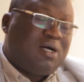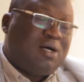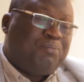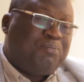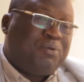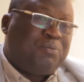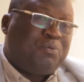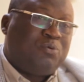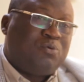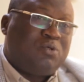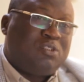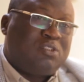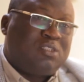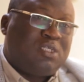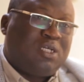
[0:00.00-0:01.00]
people
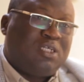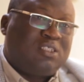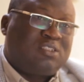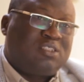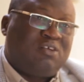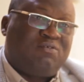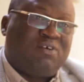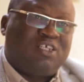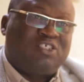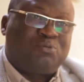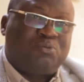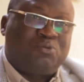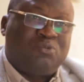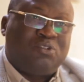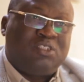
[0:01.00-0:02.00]
with a silver
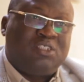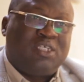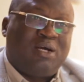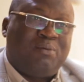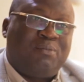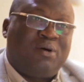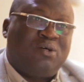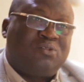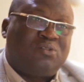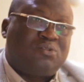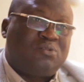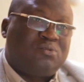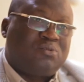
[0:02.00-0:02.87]
spoon in their mouth.